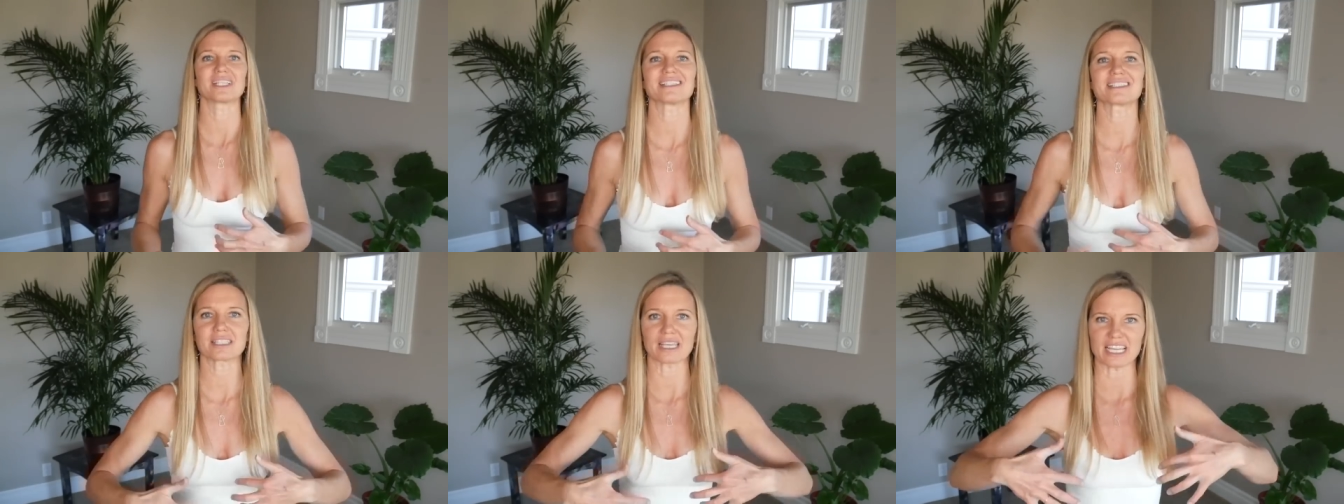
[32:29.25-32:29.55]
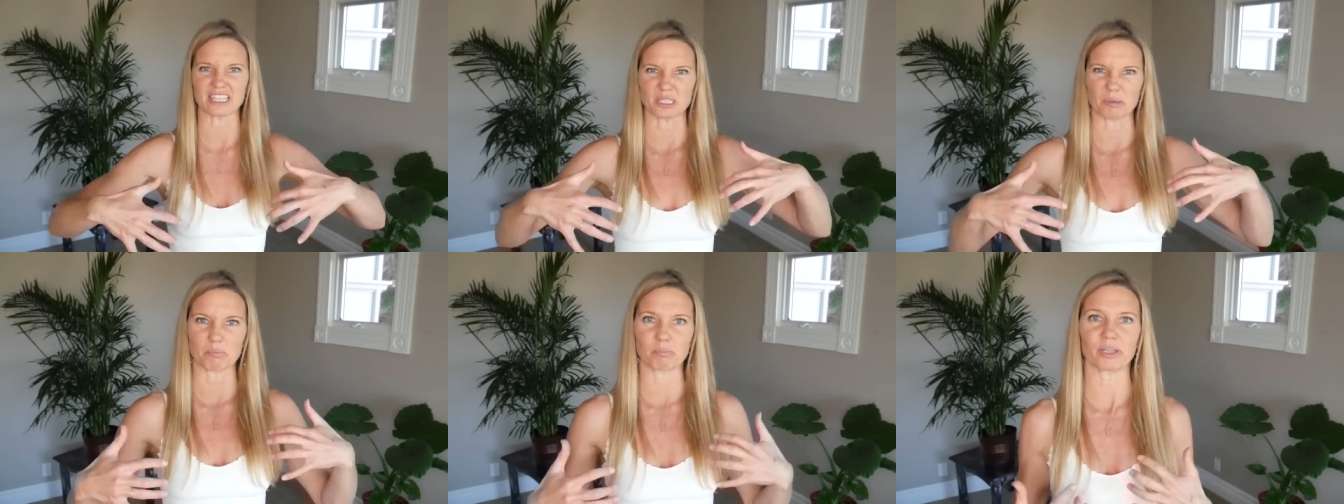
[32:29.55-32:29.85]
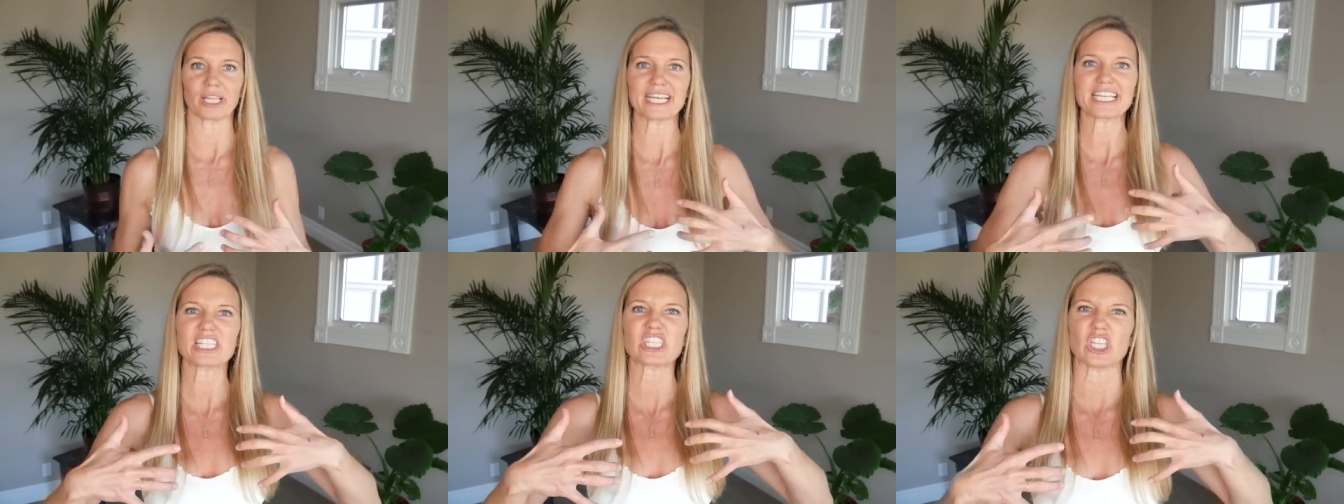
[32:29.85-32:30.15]
It's like the
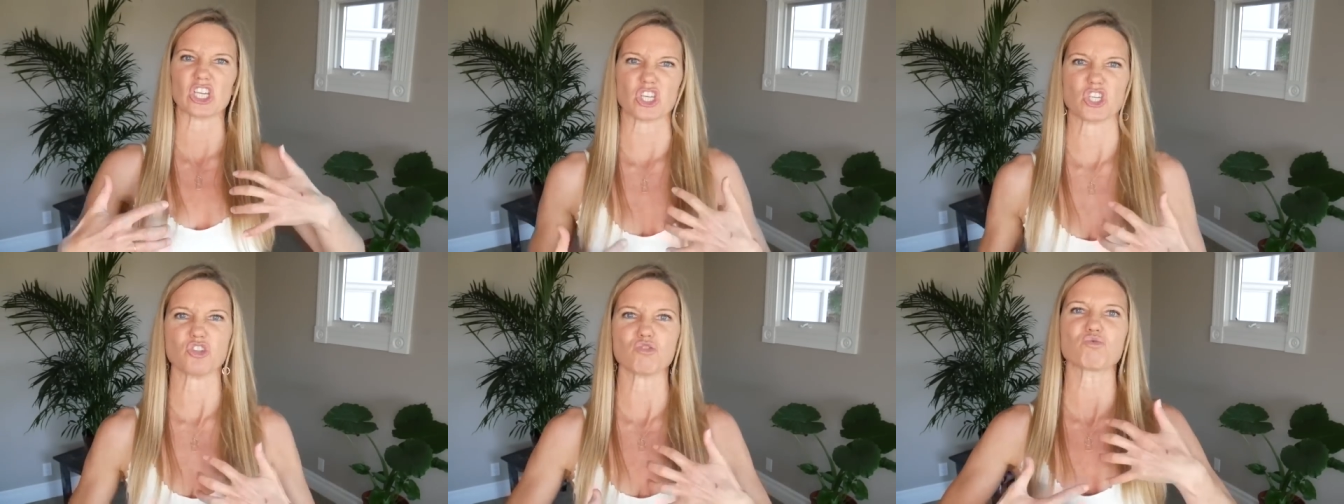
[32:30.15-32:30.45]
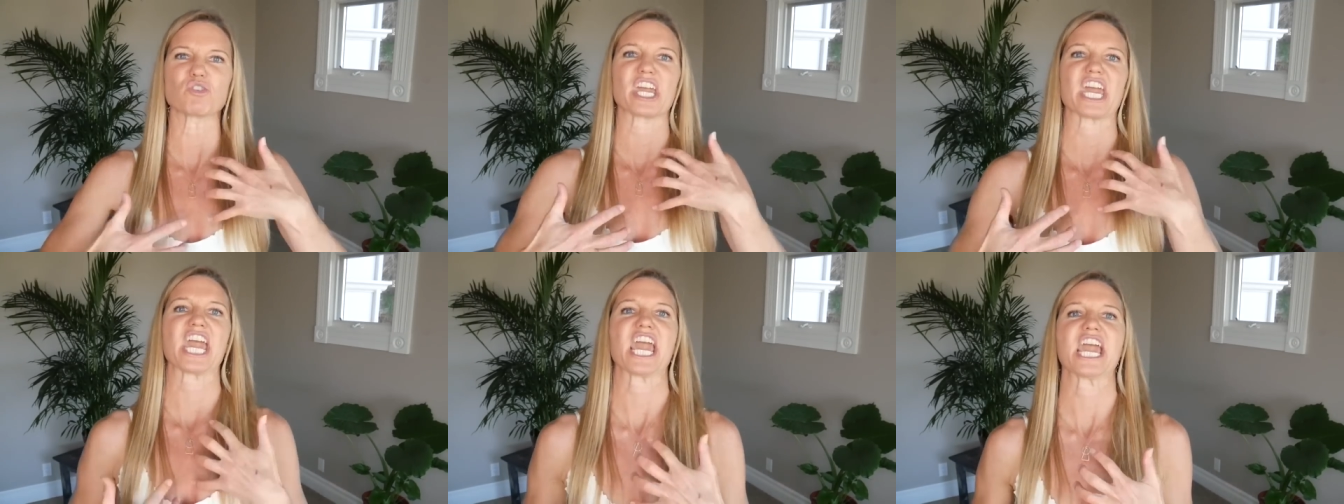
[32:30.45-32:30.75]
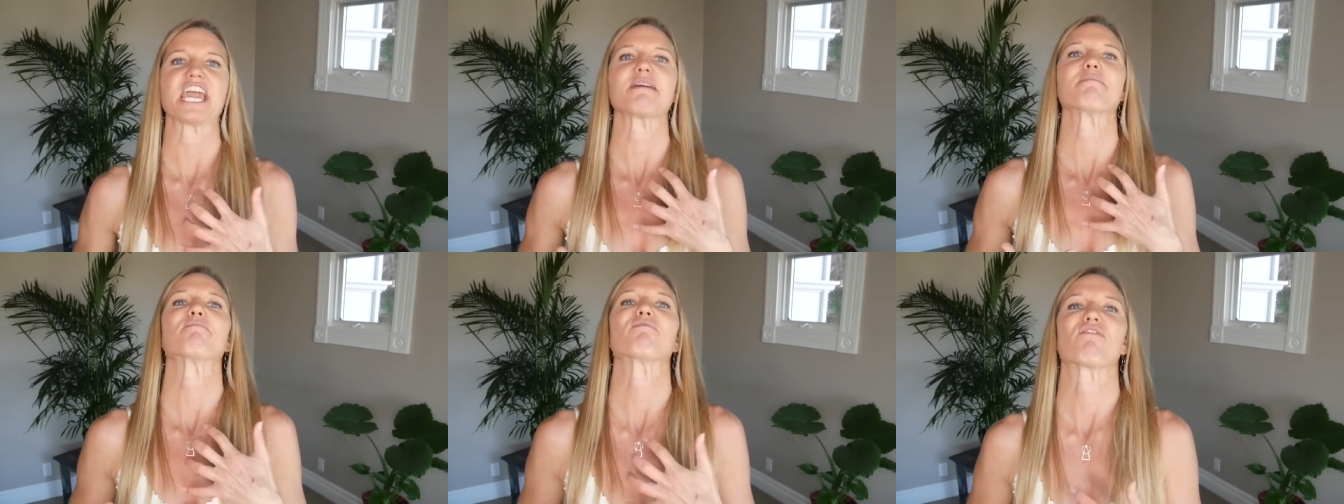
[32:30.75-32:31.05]
place that you
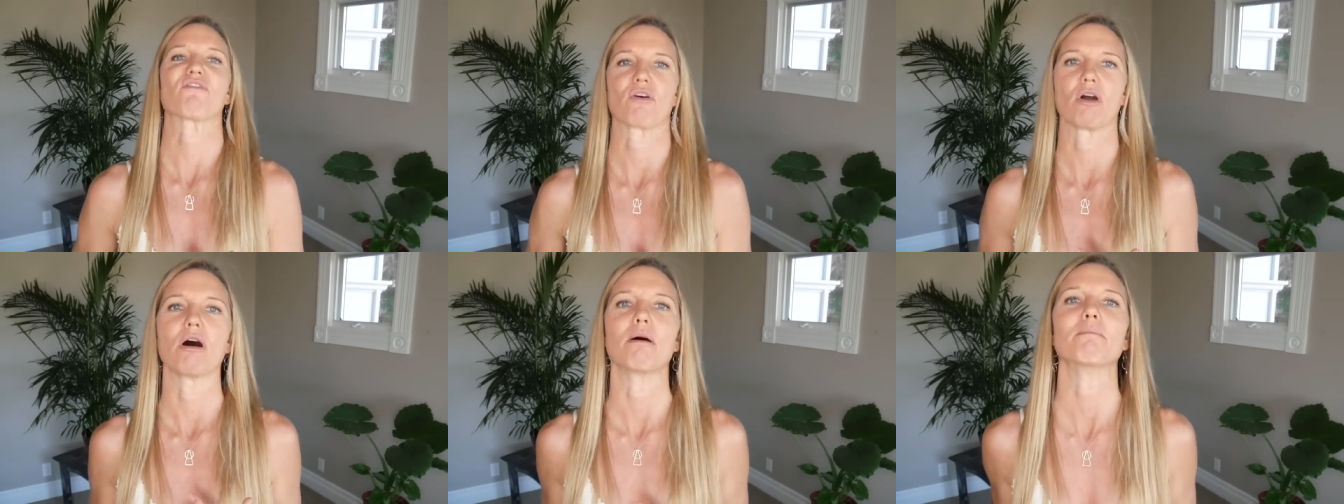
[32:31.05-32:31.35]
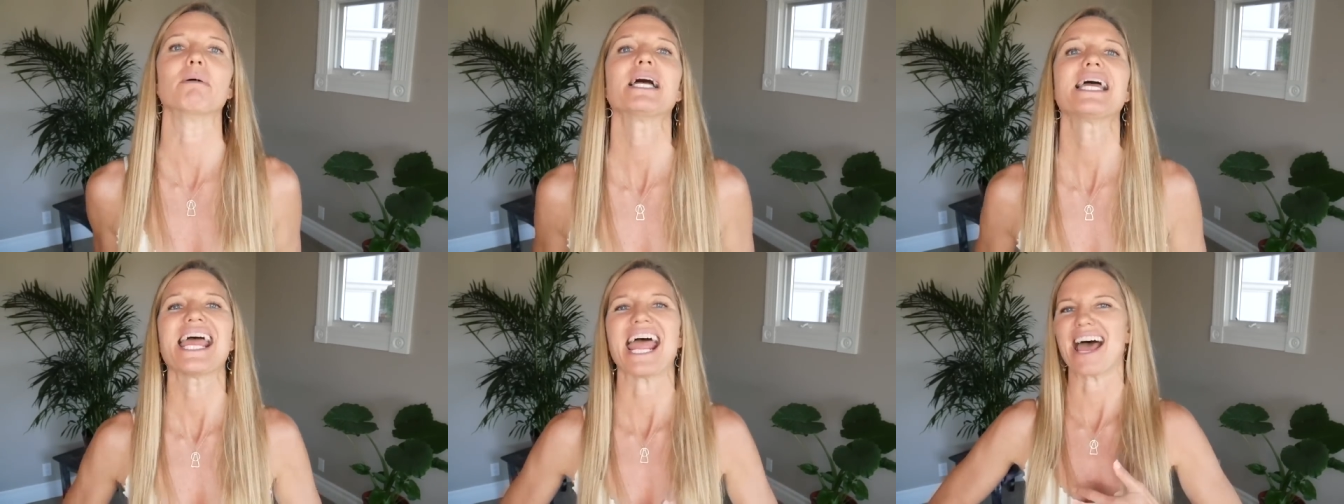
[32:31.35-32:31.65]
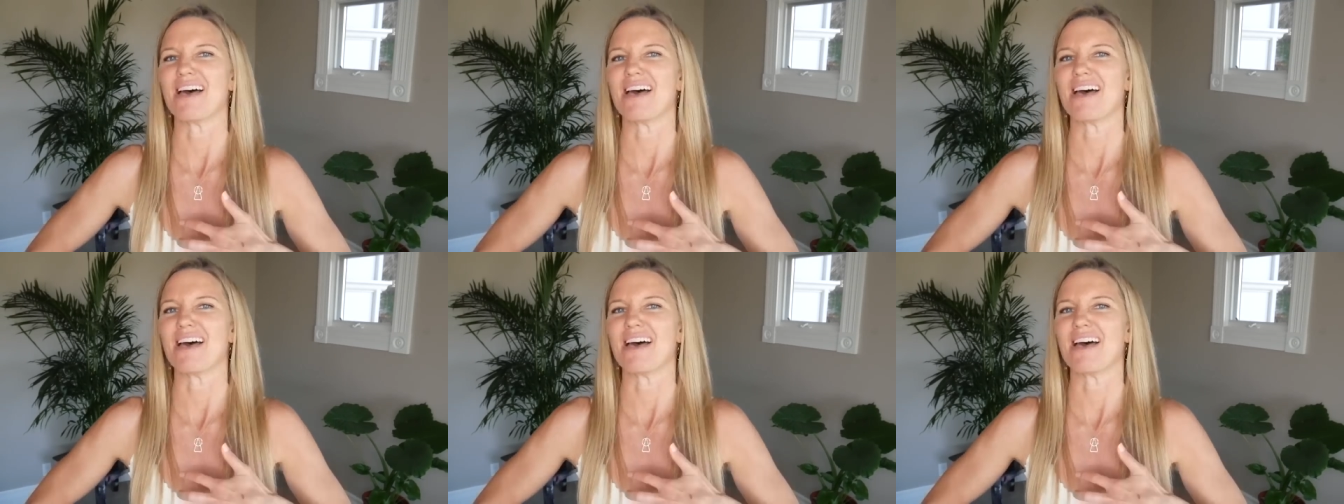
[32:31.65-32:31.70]
came from